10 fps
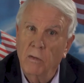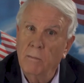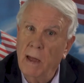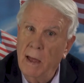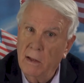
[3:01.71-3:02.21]

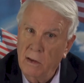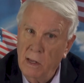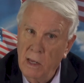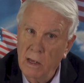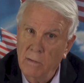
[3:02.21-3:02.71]
them back
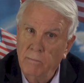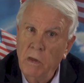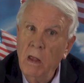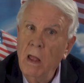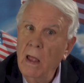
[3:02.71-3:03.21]
again.
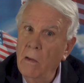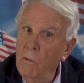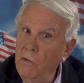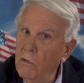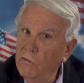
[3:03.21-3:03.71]
And
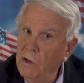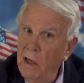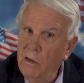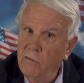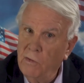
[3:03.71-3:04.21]
when you're
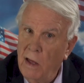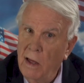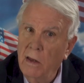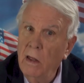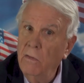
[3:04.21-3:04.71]

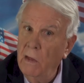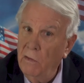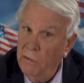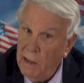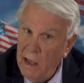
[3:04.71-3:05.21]
satisfied
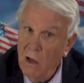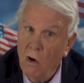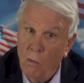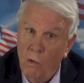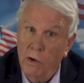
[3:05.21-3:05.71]
that they
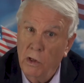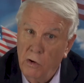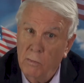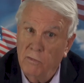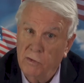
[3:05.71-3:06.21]
are
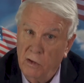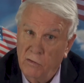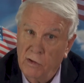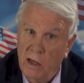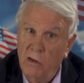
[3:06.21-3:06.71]
100%
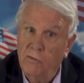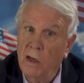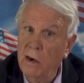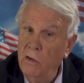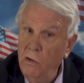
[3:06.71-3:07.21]

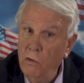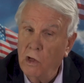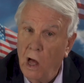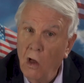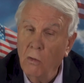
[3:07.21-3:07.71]
satisfied, and you
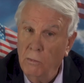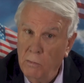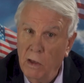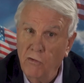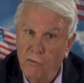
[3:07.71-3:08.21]
call them to
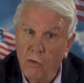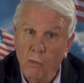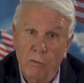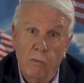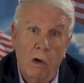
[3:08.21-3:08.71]
make sure
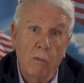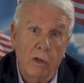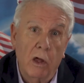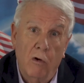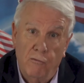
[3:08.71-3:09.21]
with what we
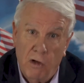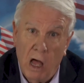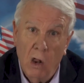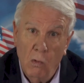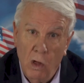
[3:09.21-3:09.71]
call
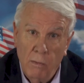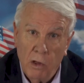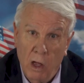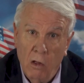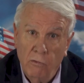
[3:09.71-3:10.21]
follow-up
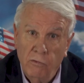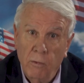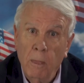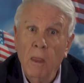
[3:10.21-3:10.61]
calls,